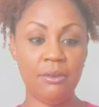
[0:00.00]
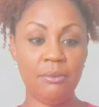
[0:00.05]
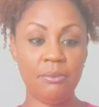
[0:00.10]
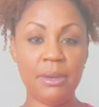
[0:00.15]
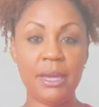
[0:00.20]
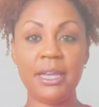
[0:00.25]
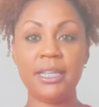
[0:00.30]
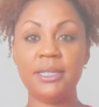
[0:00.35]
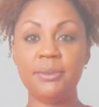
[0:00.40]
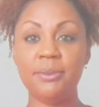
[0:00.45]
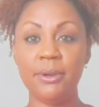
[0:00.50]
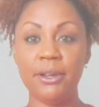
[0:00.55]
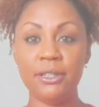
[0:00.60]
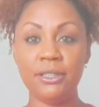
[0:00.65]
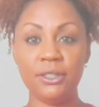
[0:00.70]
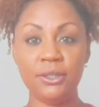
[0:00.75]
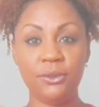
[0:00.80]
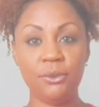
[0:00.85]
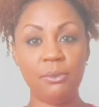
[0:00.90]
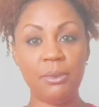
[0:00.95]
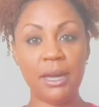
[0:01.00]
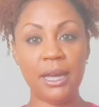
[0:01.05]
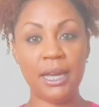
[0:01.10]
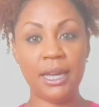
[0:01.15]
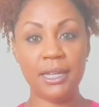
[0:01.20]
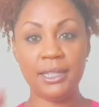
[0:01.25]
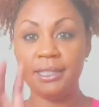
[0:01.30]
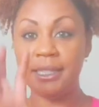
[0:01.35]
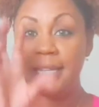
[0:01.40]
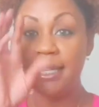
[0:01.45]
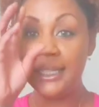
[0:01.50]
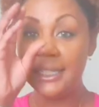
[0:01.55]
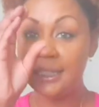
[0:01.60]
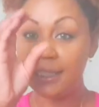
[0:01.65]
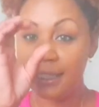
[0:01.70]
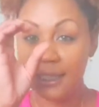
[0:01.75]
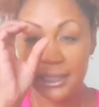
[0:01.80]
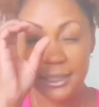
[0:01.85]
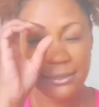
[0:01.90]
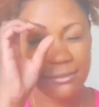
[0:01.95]
my experience through my eyes, and
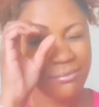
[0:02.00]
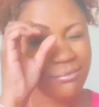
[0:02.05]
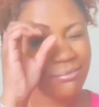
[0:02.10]
it's